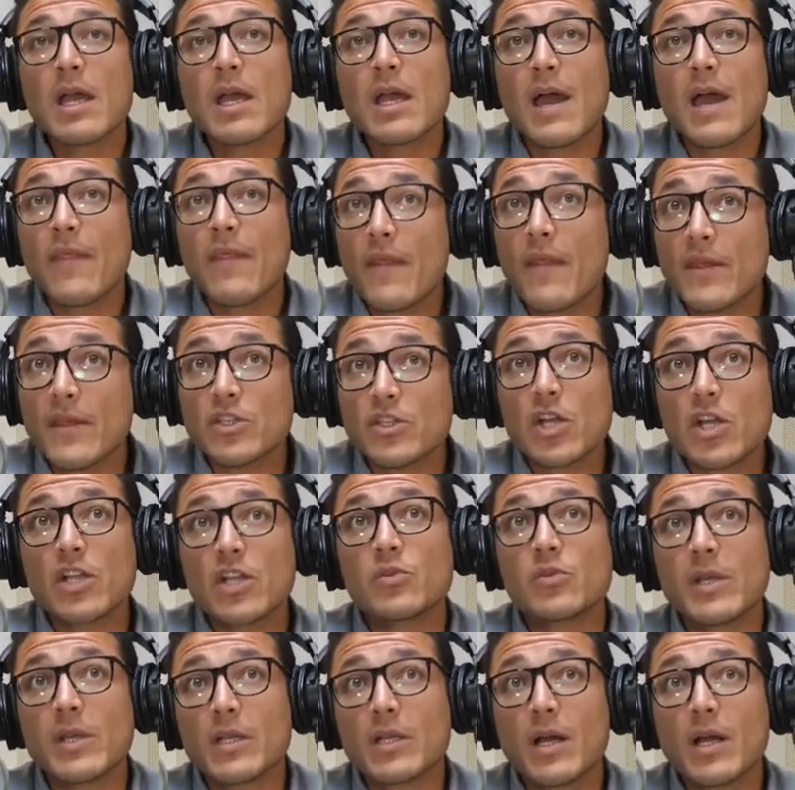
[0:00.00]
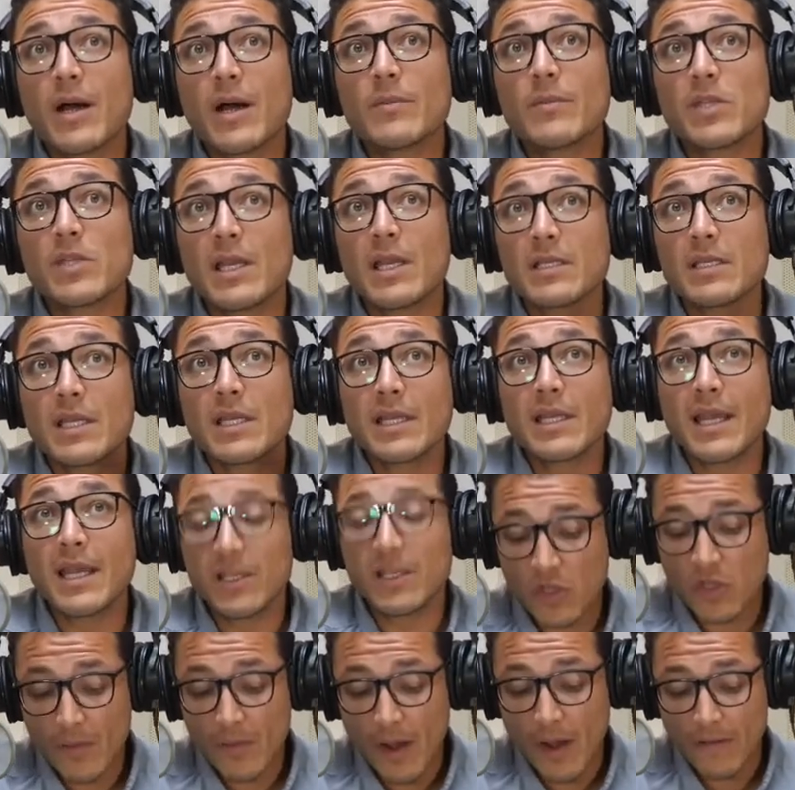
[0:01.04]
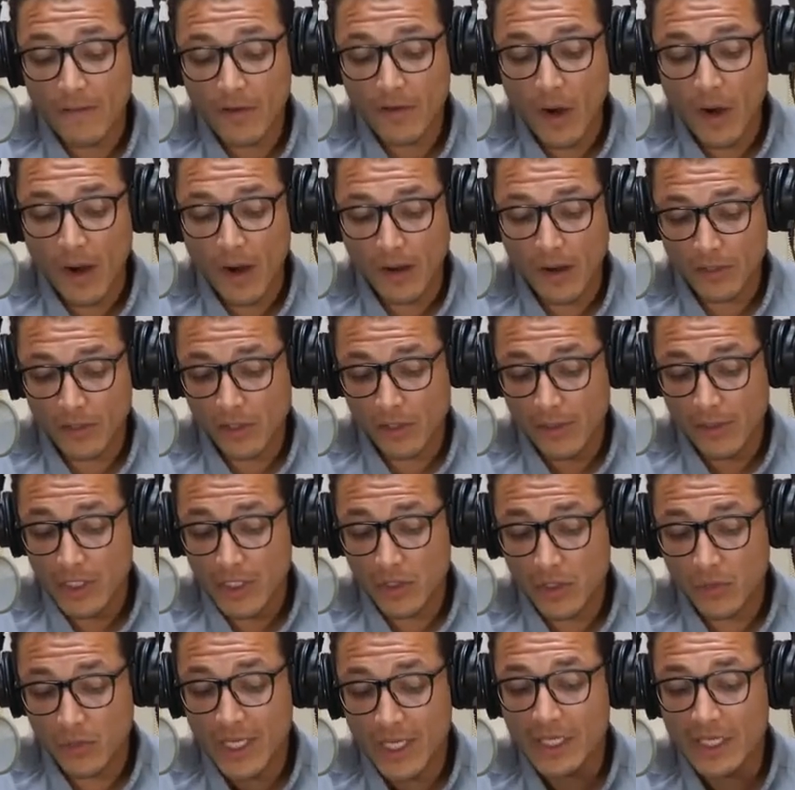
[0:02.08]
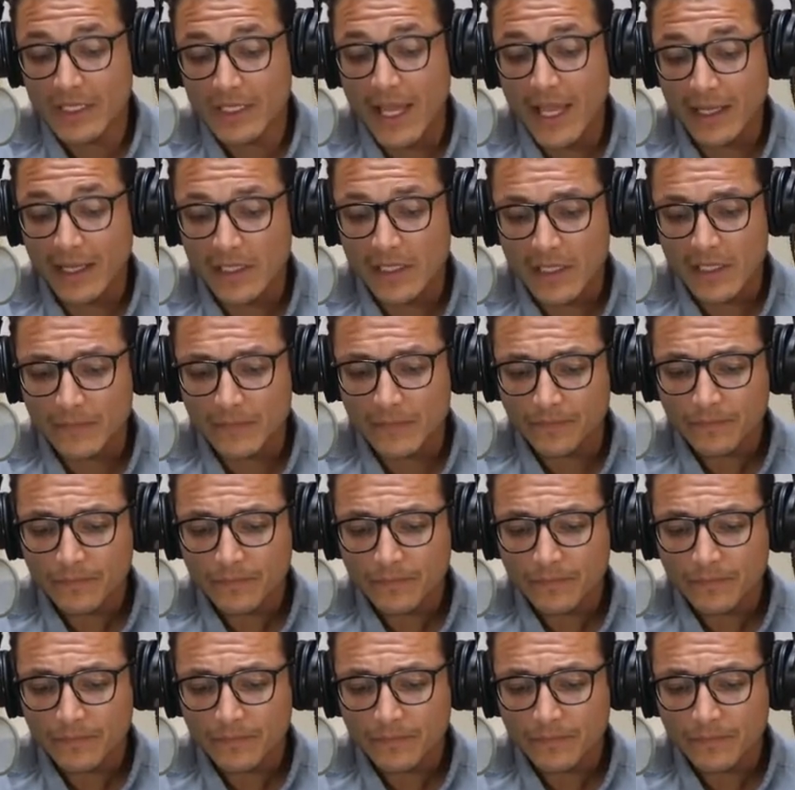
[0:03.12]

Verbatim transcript: and then the judgment comes and it's going to catch them off guard. So let me just read the text,